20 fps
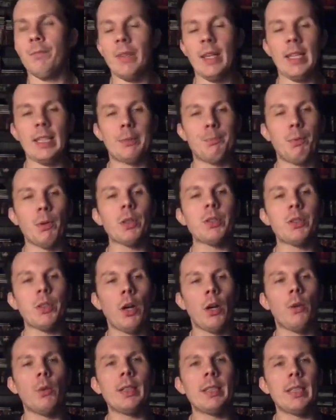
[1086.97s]
his books
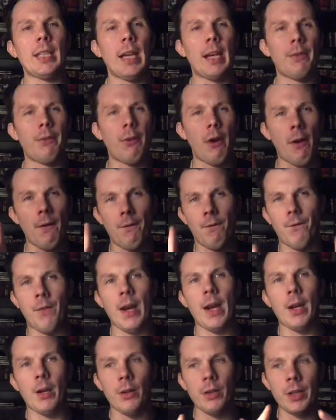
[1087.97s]
always have a
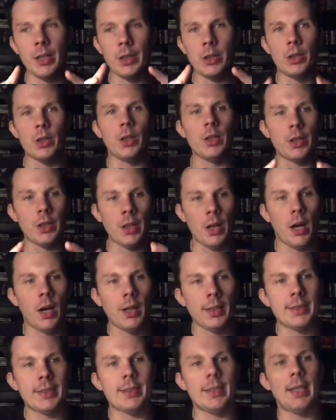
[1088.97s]
very good
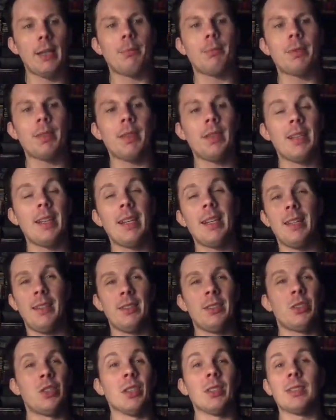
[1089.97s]
concept
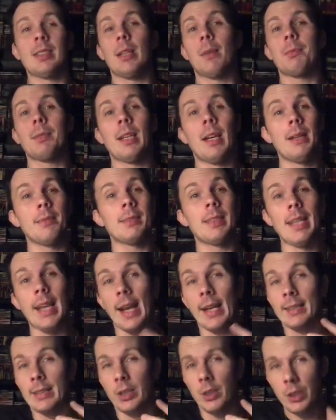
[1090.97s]
just sometimes the
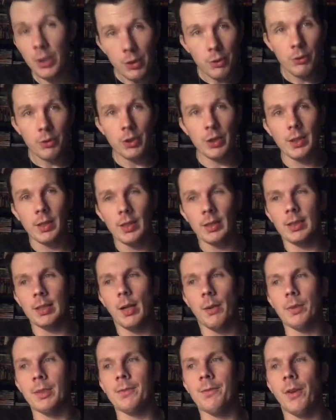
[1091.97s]
execution doesn't
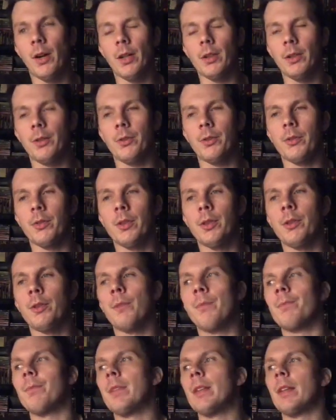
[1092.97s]
always follow through.
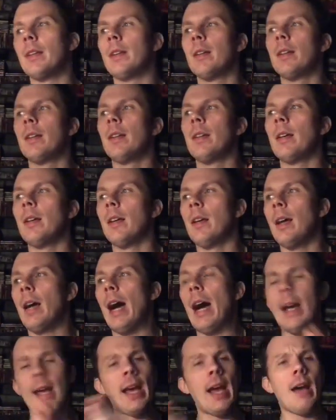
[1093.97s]

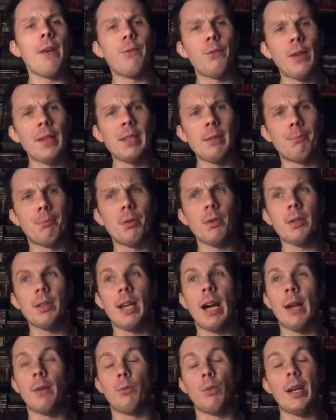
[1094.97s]
I have read the book.
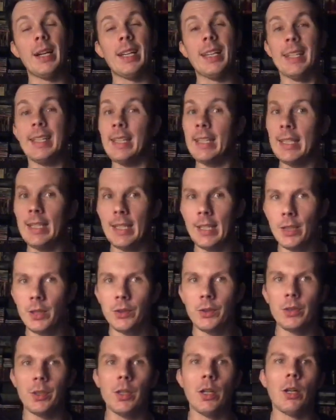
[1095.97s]
I read it
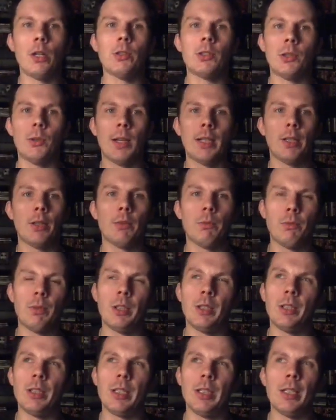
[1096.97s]
years ago, so I don't
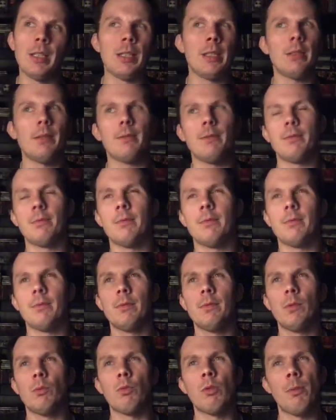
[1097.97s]
really
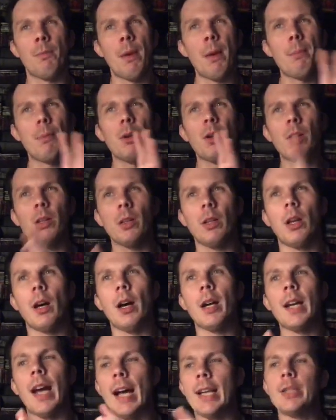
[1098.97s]
remember a
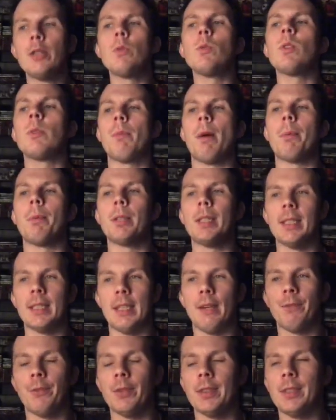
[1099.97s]
lot. I do remember the
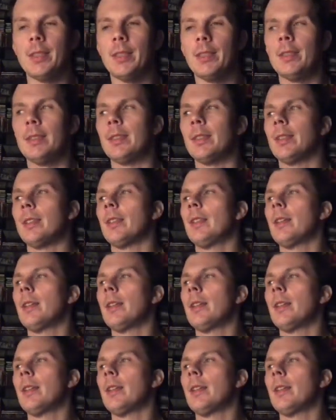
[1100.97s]
differences.